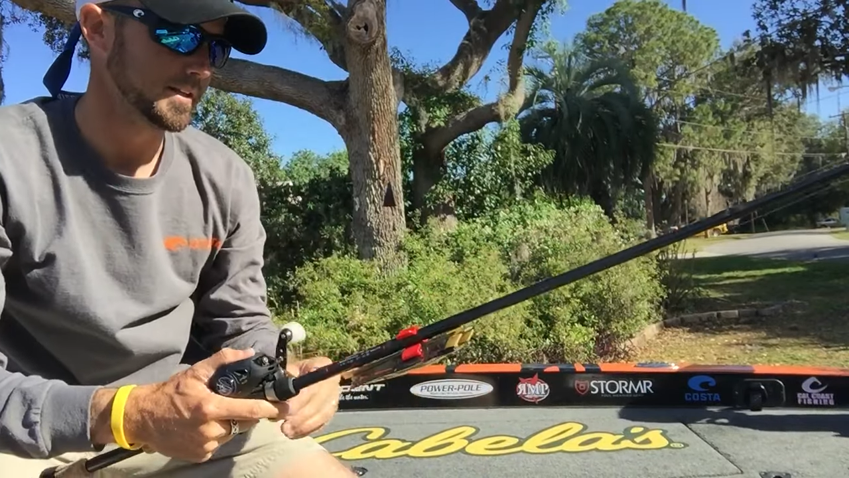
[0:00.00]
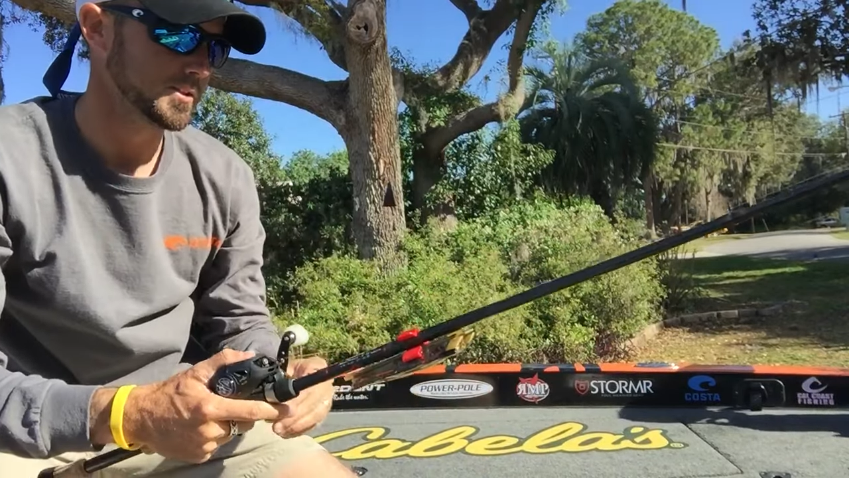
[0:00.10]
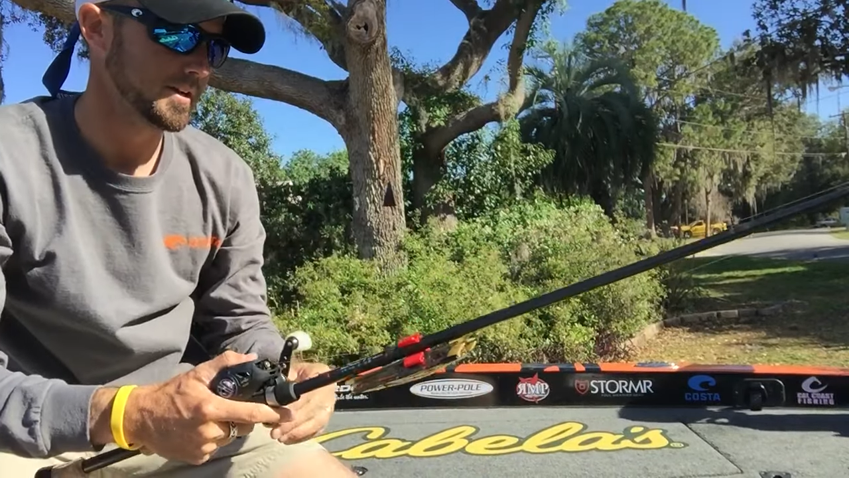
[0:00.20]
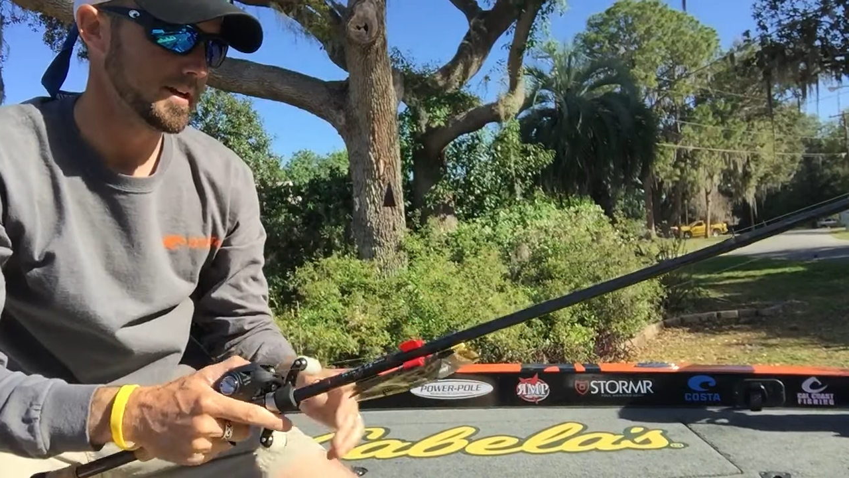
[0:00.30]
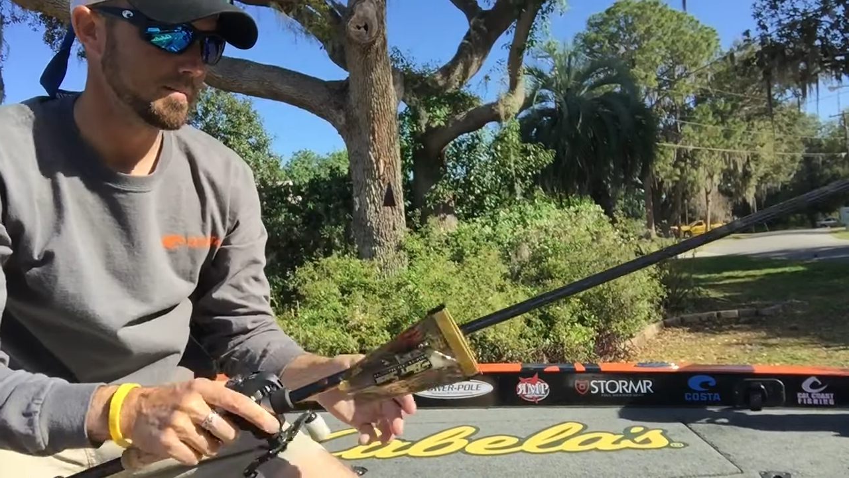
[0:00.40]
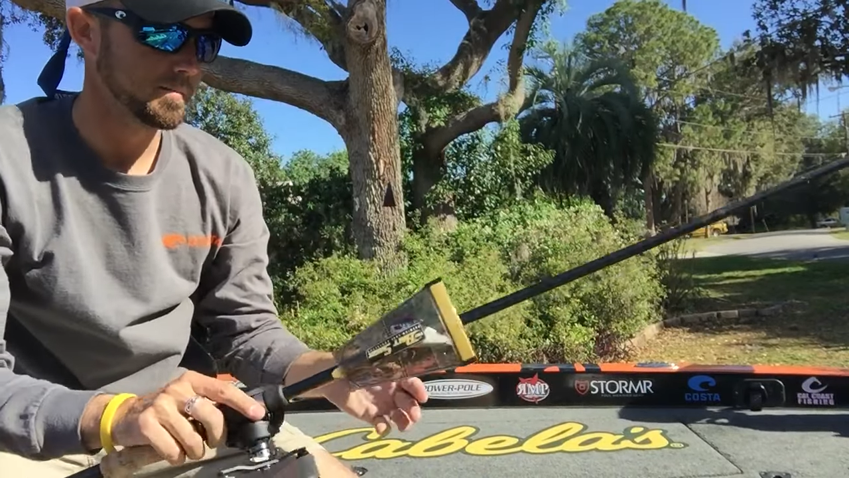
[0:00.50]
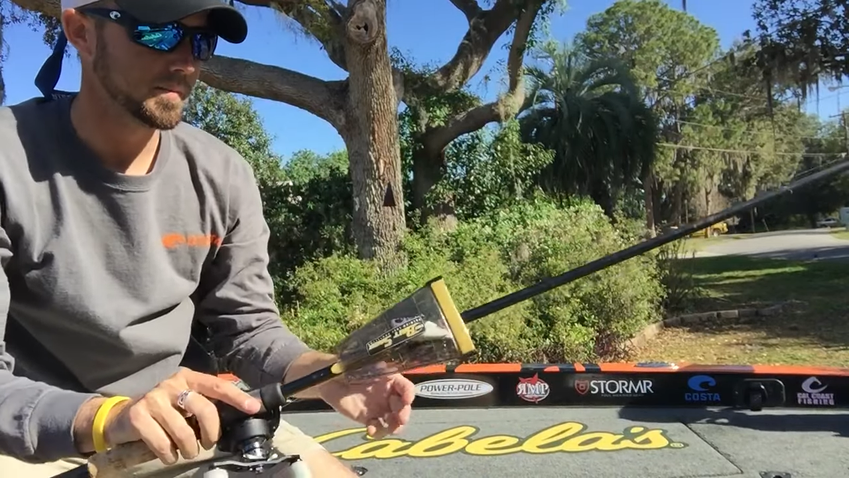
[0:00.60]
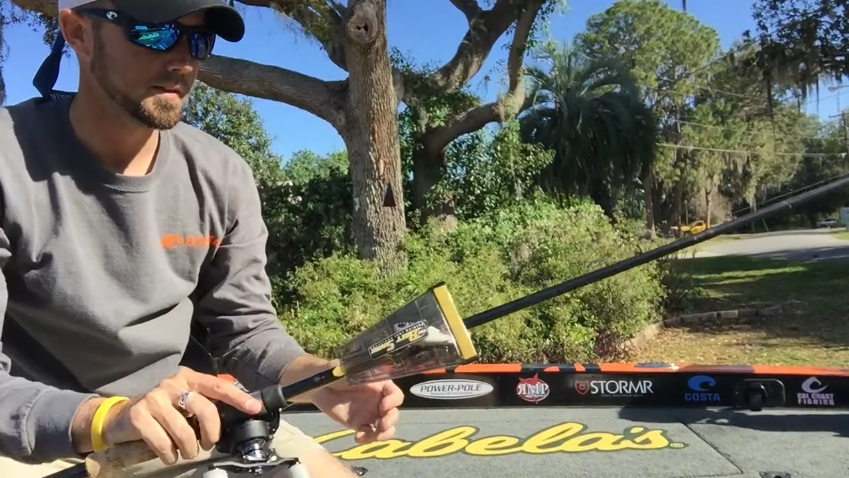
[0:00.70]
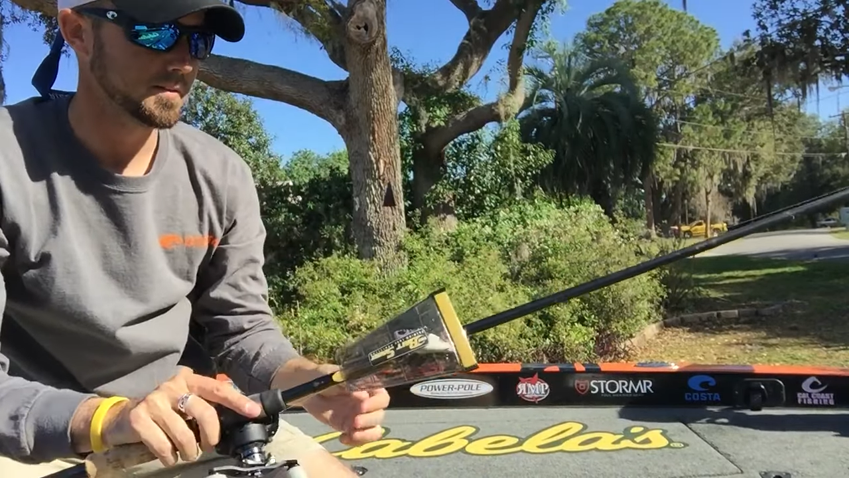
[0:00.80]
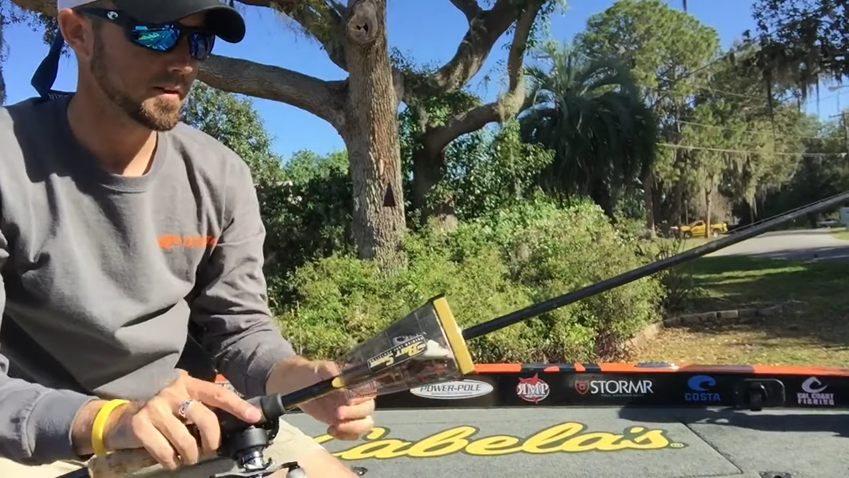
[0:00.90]
trap
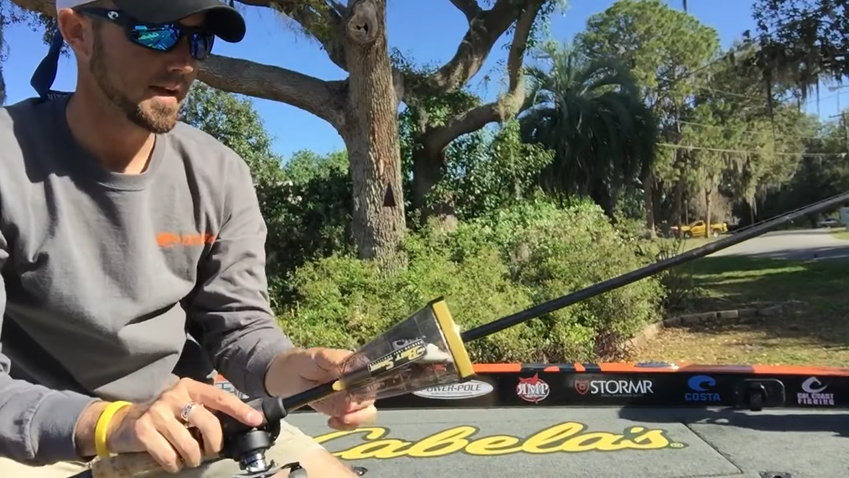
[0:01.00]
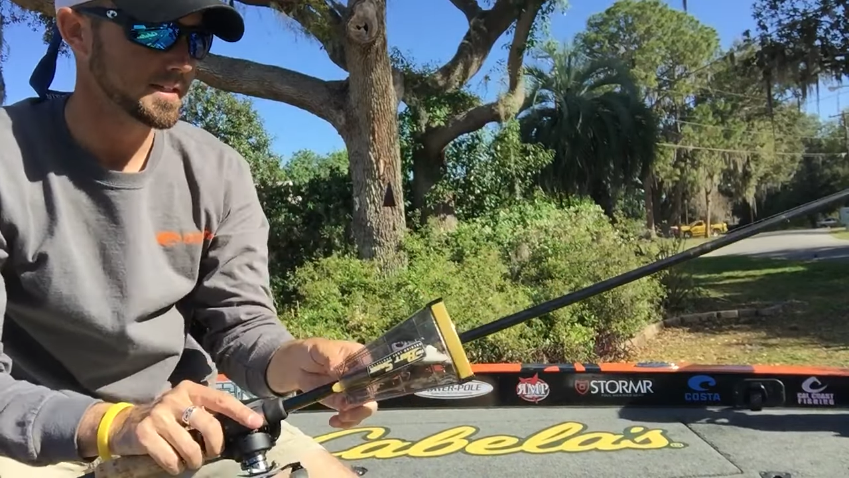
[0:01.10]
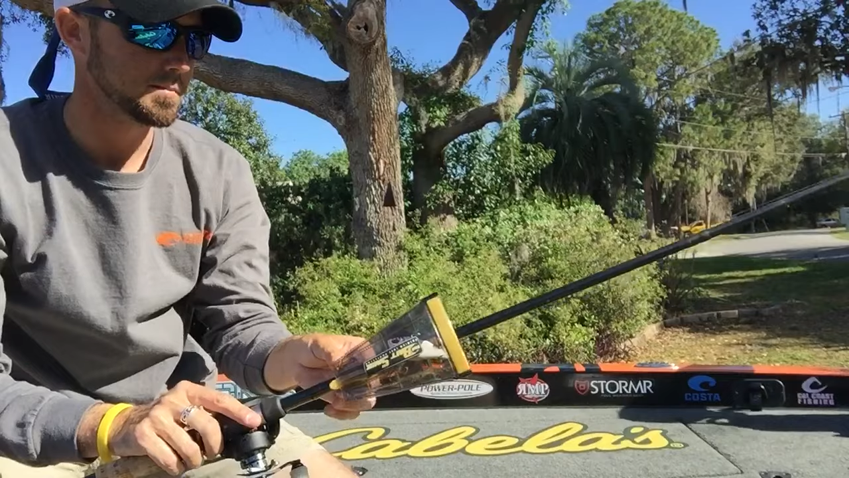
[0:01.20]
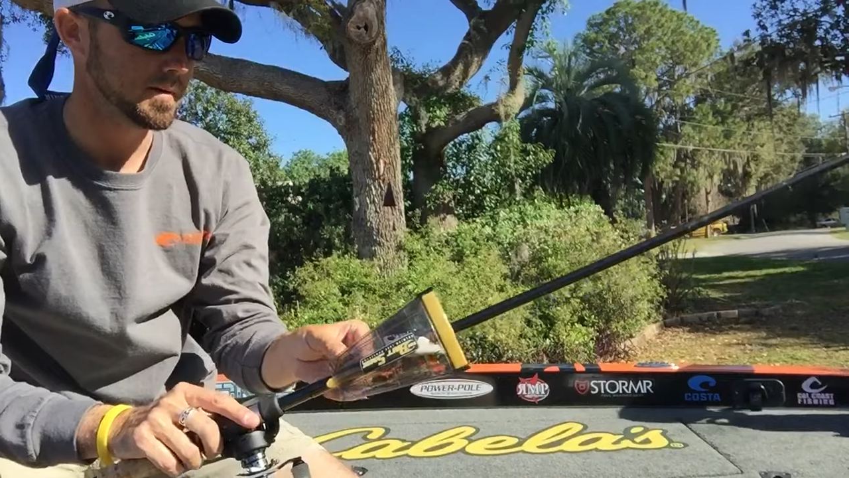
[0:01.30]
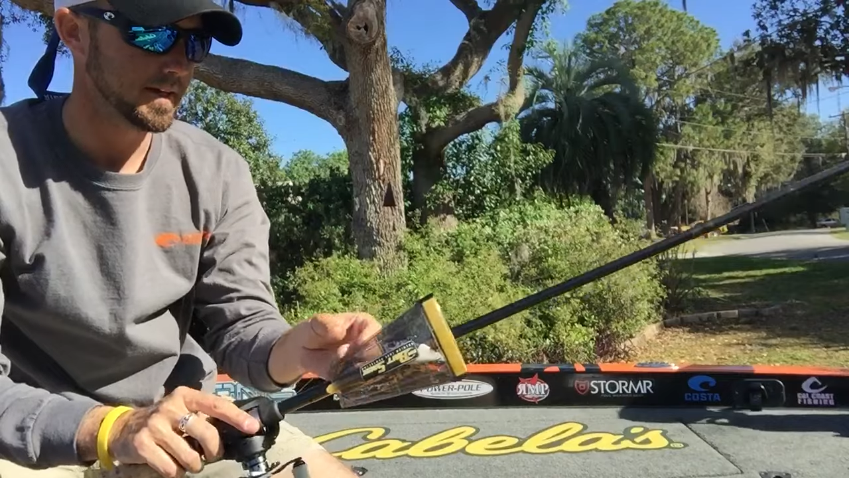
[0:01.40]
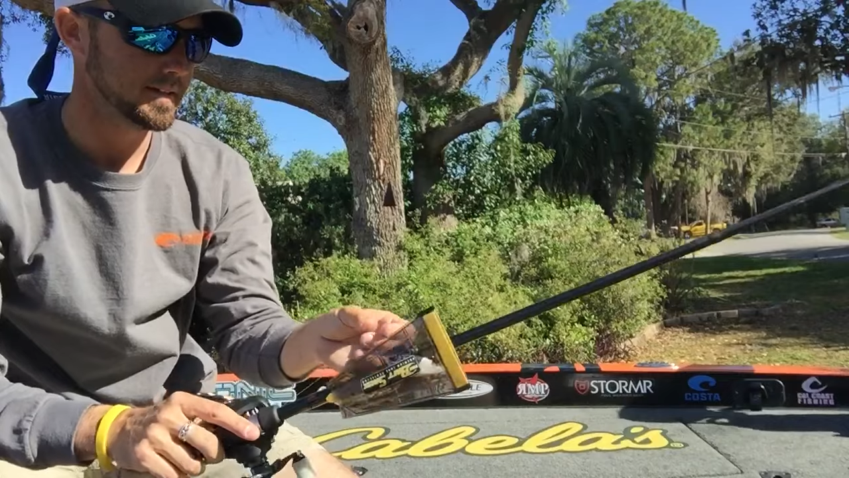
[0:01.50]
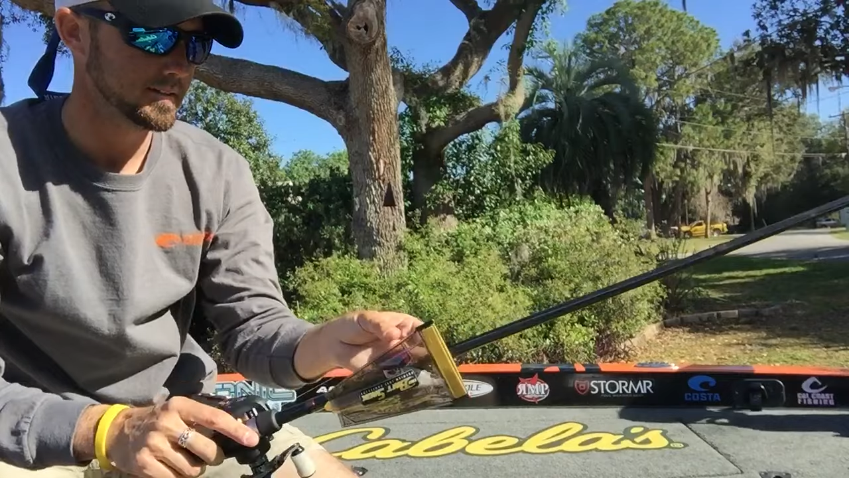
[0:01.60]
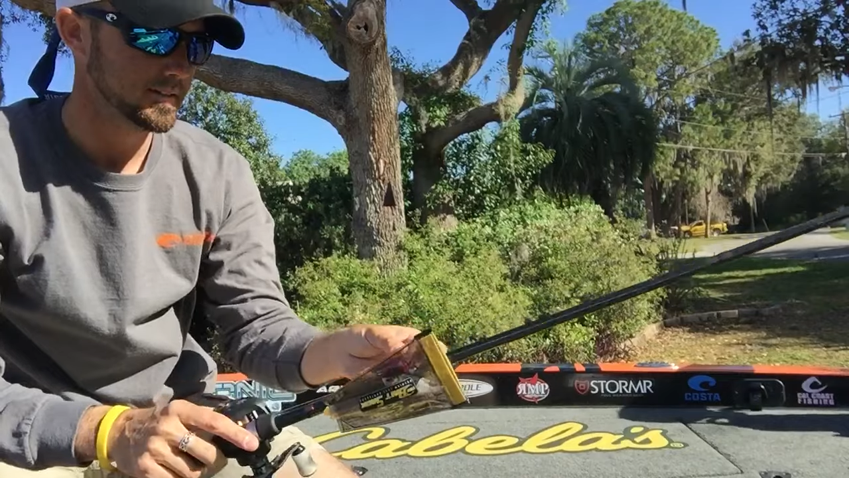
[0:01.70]
reaction bait,